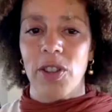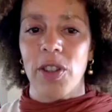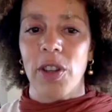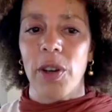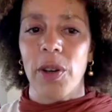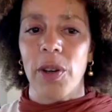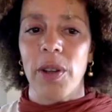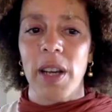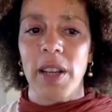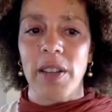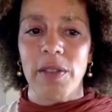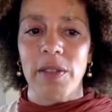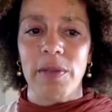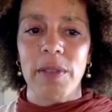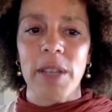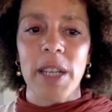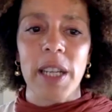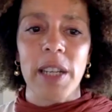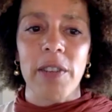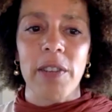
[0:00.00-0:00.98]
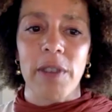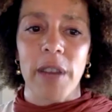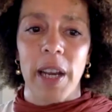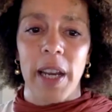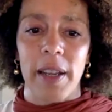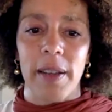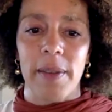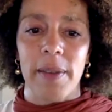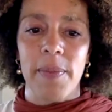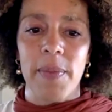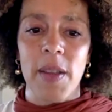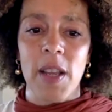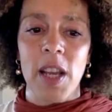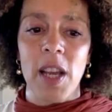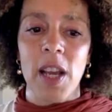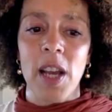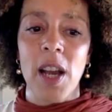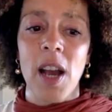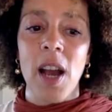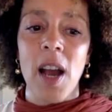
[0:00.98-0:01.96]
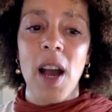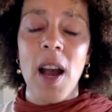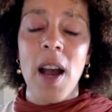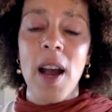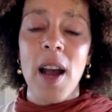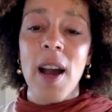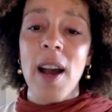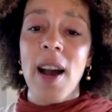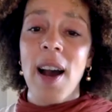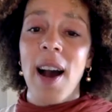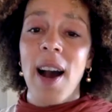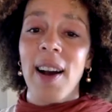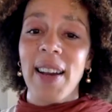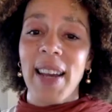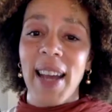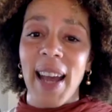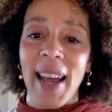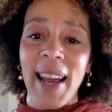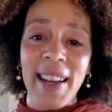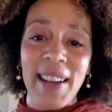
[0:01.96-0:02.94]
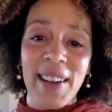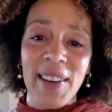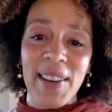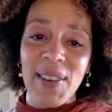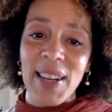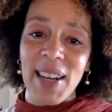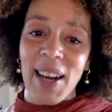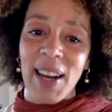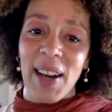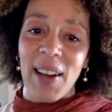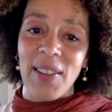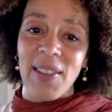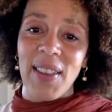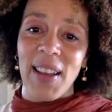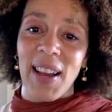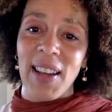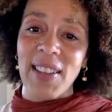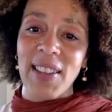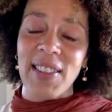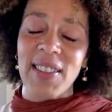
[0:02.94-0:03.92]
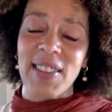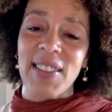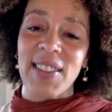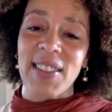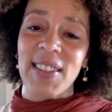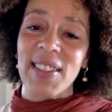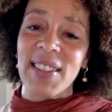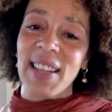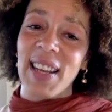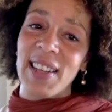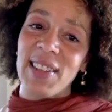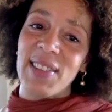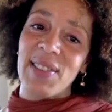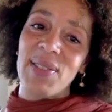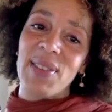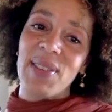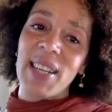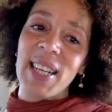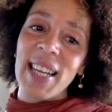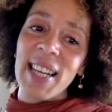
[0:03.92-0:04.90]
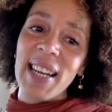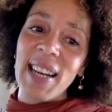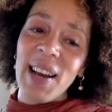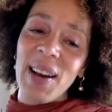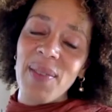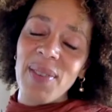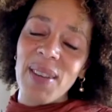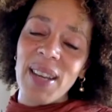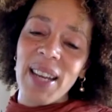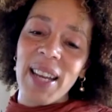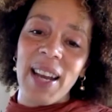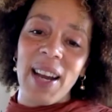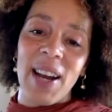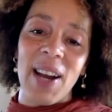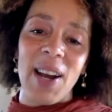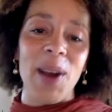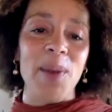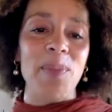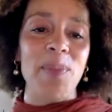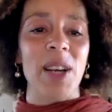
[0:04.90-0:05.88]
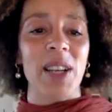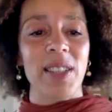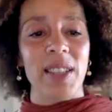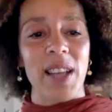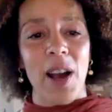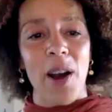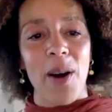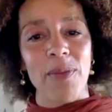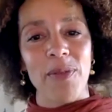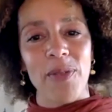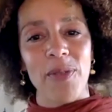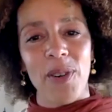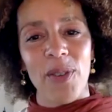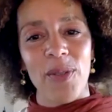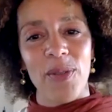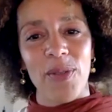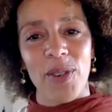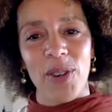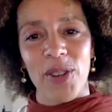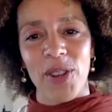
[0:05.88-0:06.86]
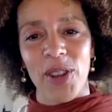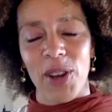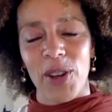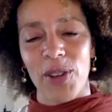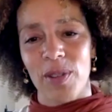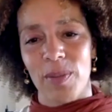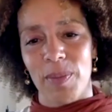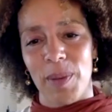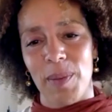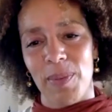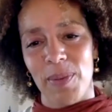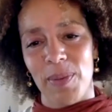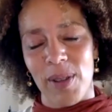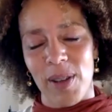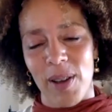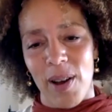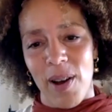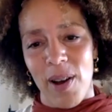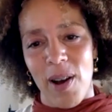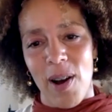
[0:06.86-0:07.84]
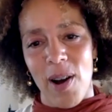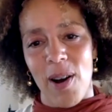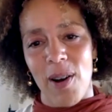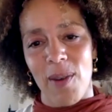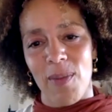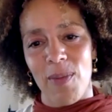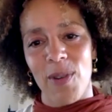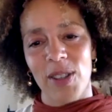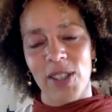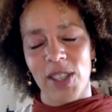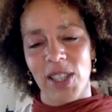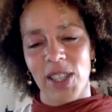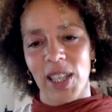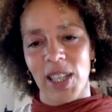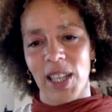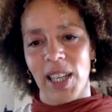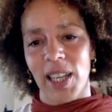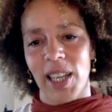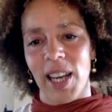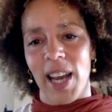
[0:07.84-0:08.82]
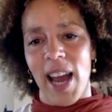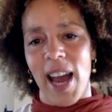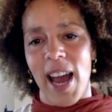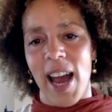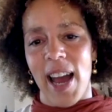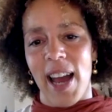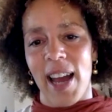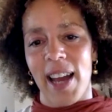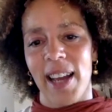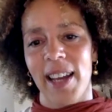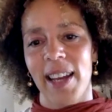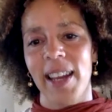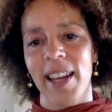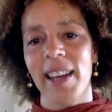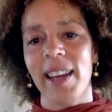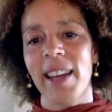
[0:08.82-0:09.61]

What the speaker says: So that's really great. Okay, Carina, that's really lovely. I hope that's helpful for those people that are watching, and